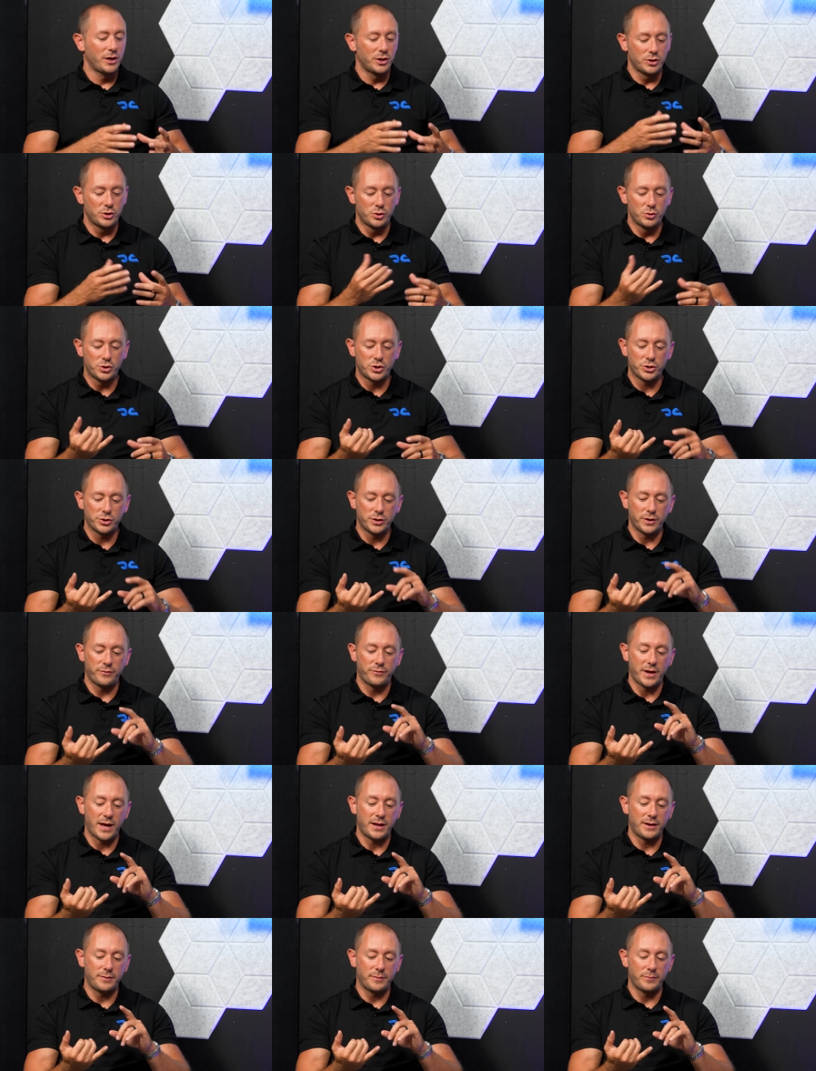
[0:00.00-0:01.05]
You should
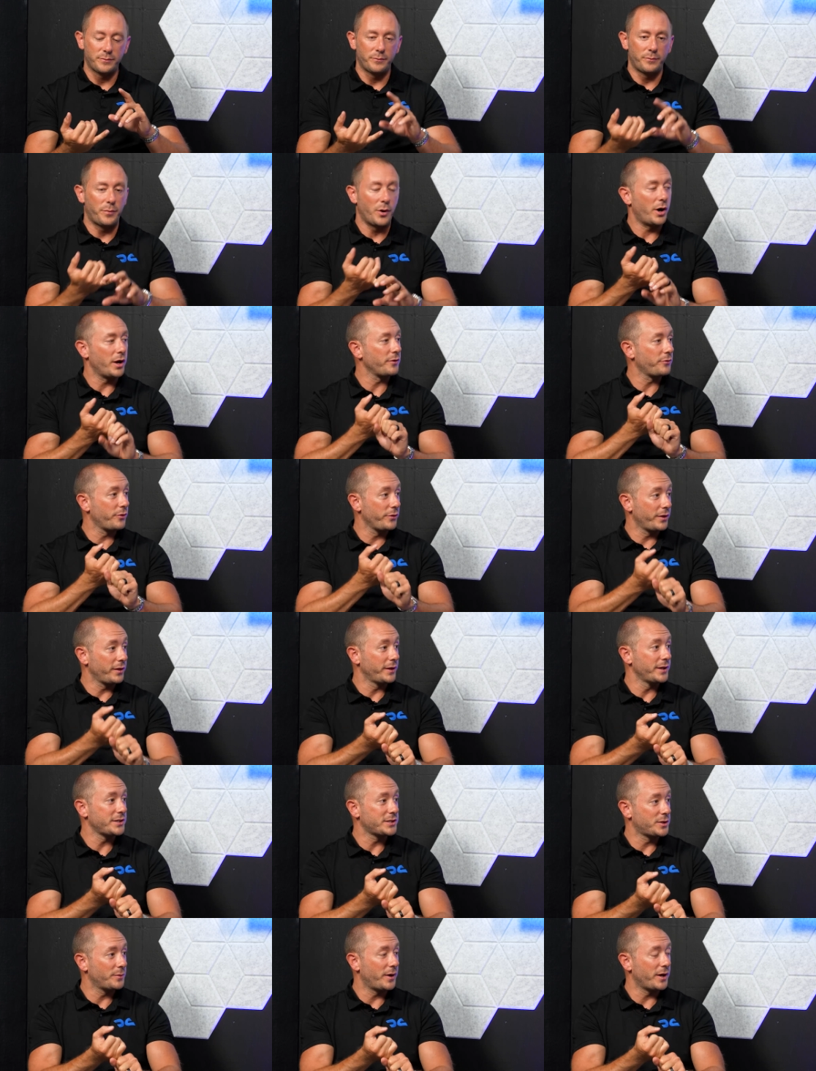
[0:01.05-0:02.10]
have bought it for the
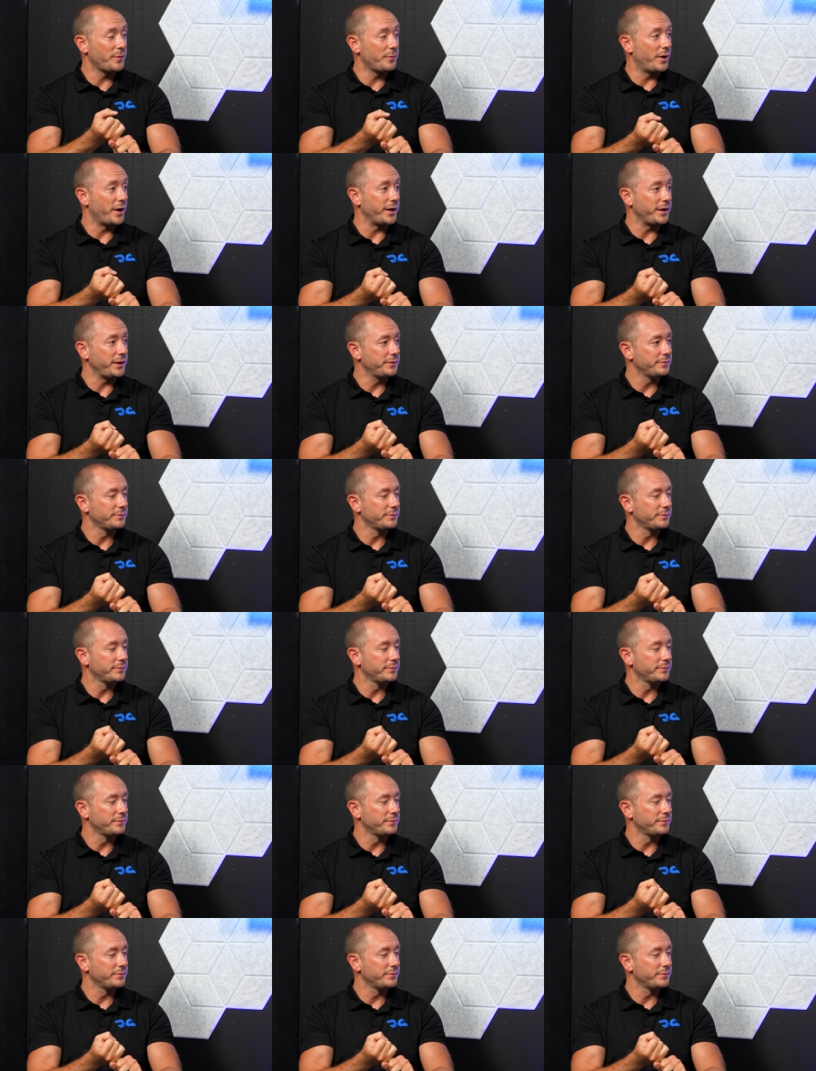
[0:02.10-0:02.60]
least amount of money.